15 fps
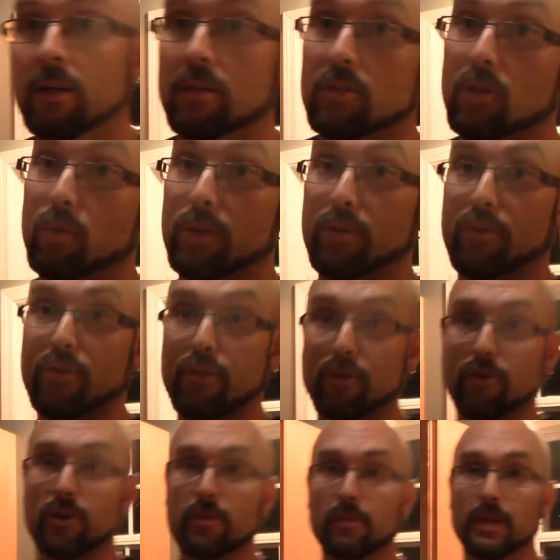So we are
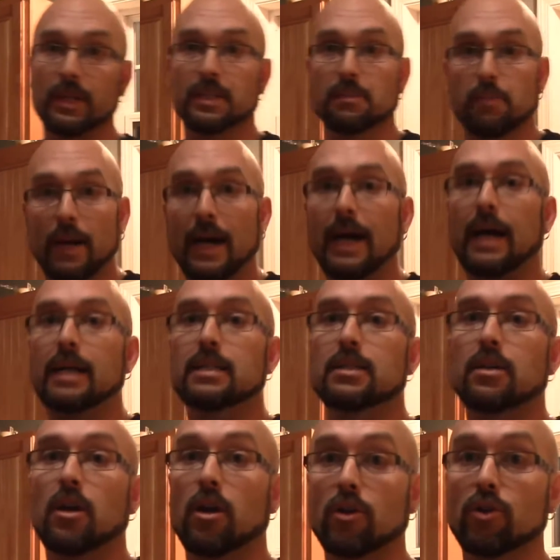30 minutes
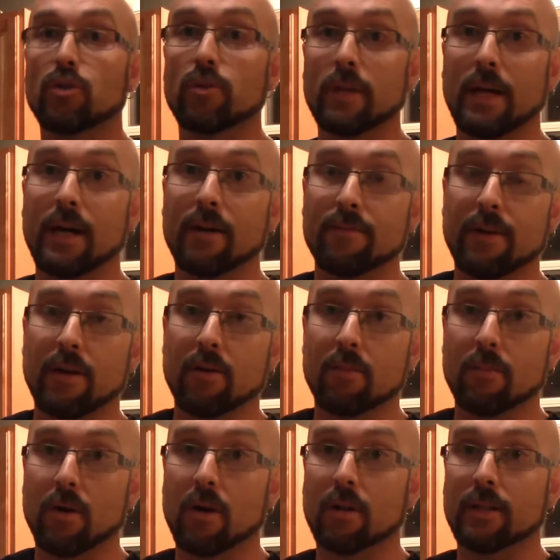past our 2.5 hour
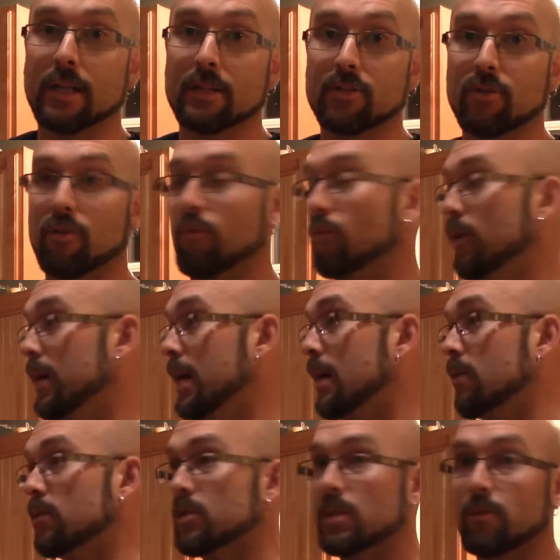mark. That's 3
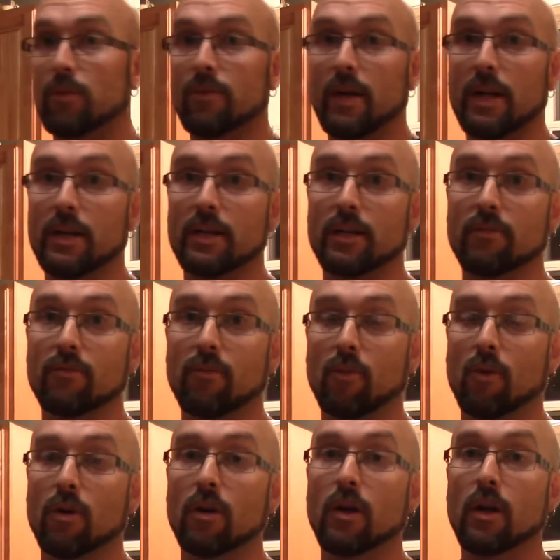hours that we've had it in
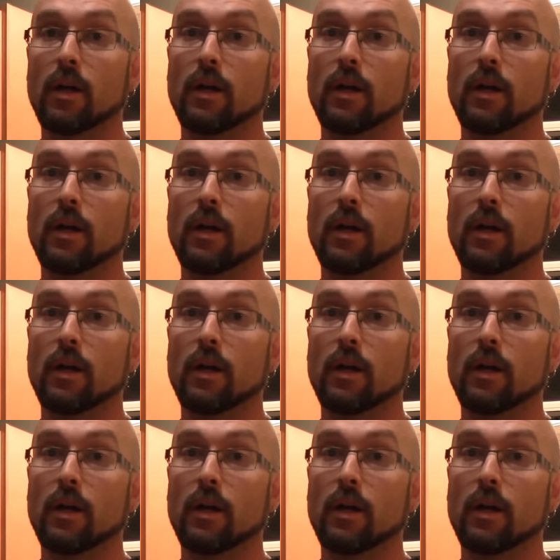for.